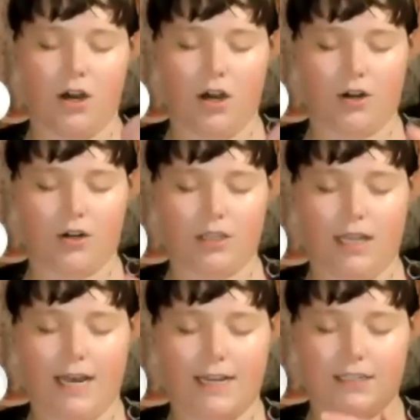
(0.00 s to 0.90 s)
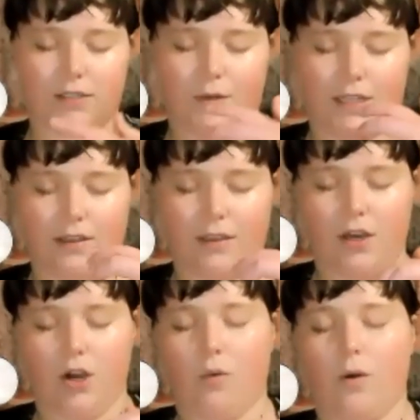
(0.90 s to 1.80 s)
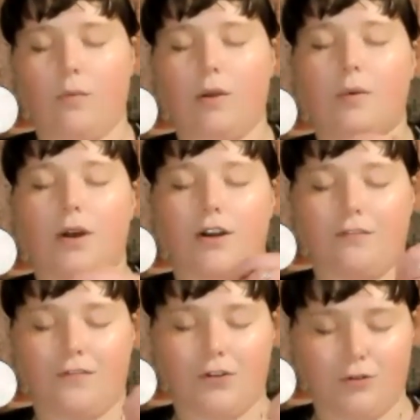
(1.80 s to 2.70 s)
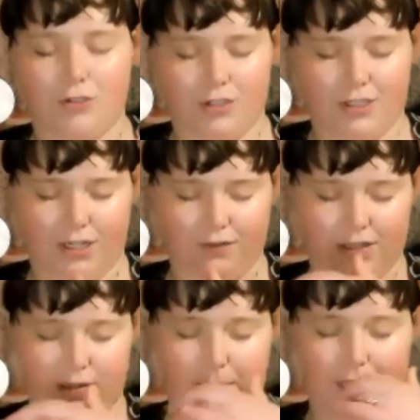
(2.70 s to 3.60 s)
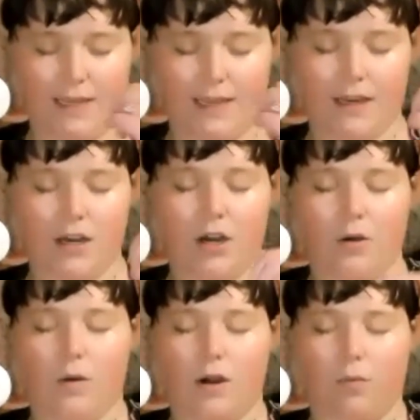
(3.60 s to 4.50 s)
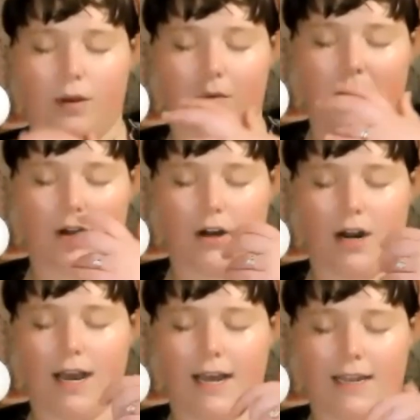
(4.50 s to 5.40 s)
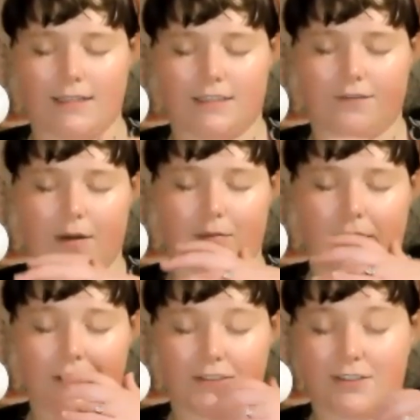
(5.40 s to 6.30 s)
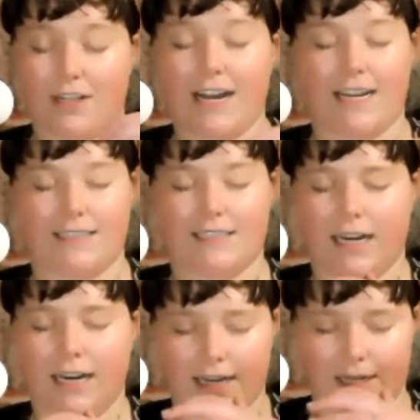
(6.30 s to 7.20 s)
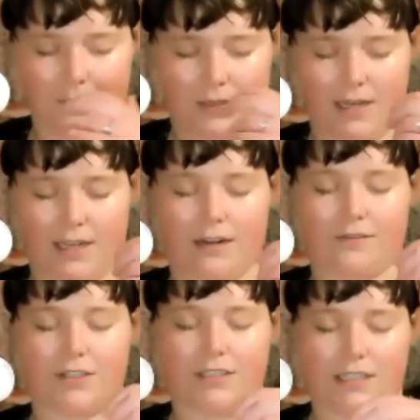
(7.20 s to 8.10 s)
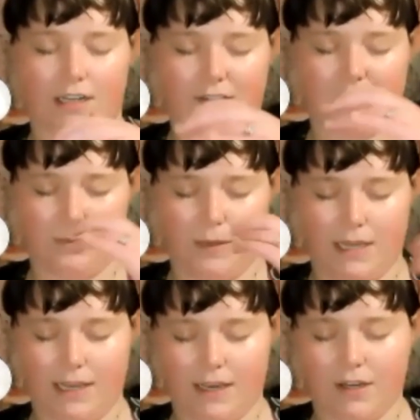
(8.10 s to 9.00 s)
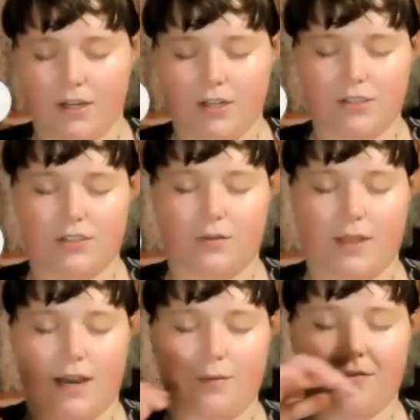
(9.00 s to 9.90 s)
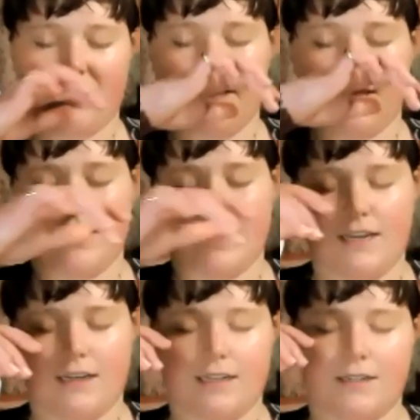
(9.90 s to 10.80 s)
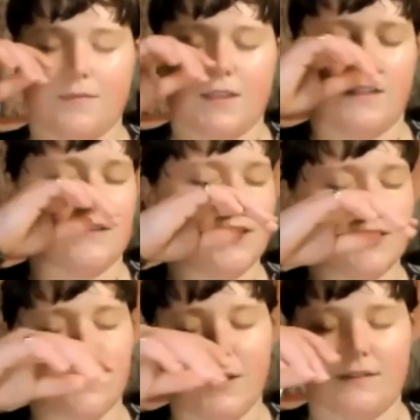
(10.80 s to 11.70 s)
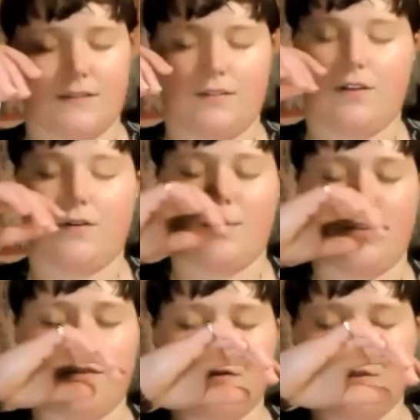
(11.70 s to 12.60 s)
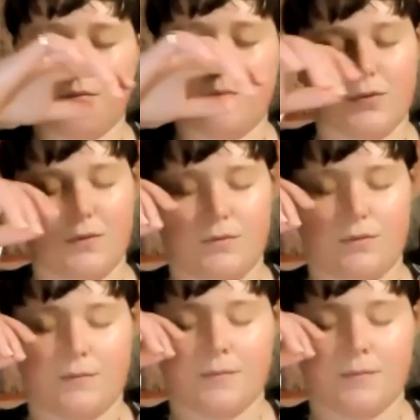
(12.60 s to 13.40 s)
are aligned with what we want our future selves to be, what we want our highest vibrational, highest timeline of ourselves to be, so that we really think in 6 months, in the full moon,